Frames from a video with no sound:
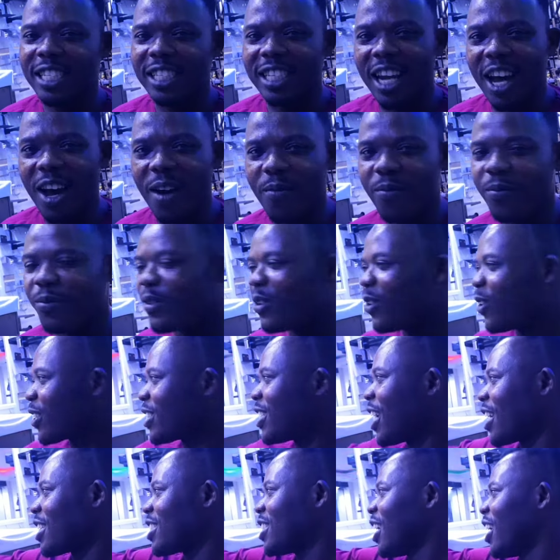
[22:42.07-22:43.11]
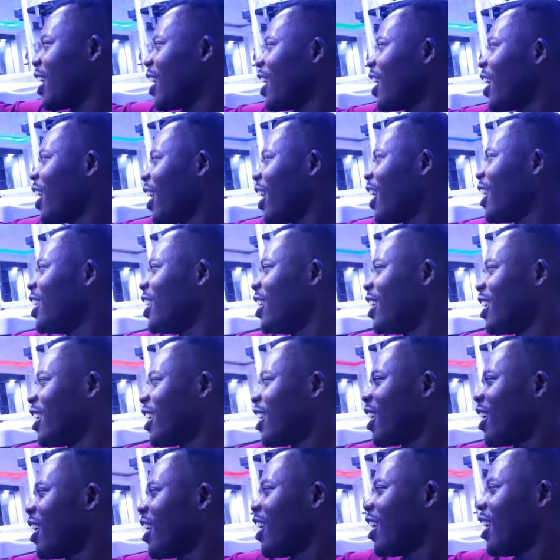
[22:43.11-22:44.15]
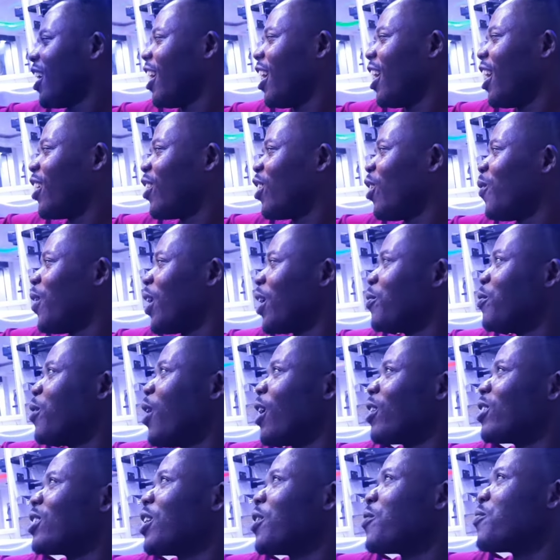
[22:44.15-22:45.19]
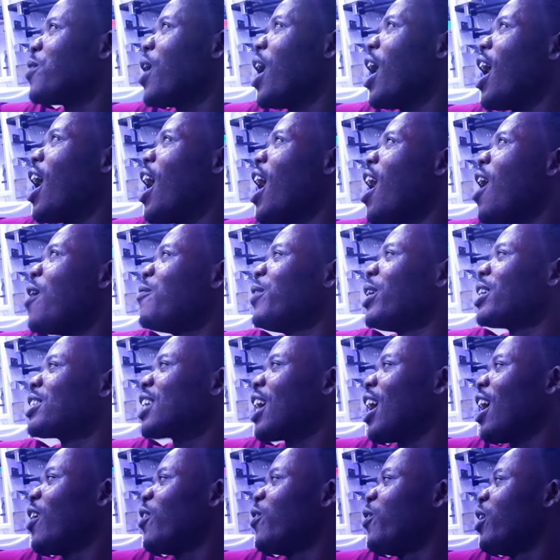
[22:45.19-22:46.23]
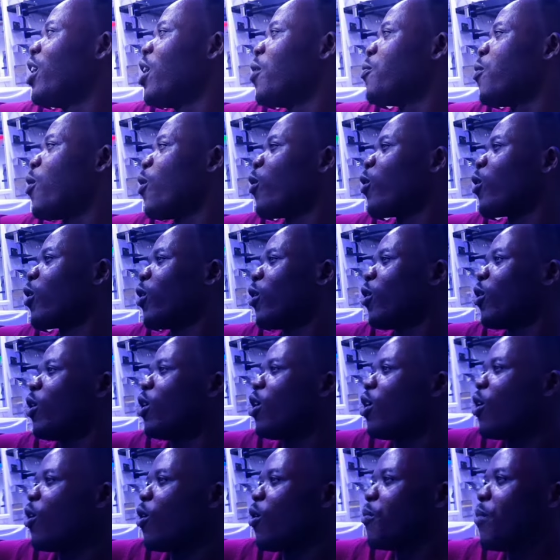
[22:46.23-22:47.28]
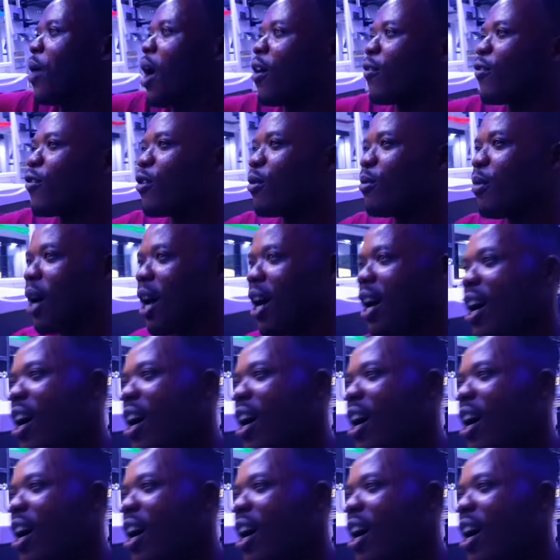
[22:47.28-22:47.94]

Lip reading: them. What you say? Any no man more than pa, massa. We are both about Fuma.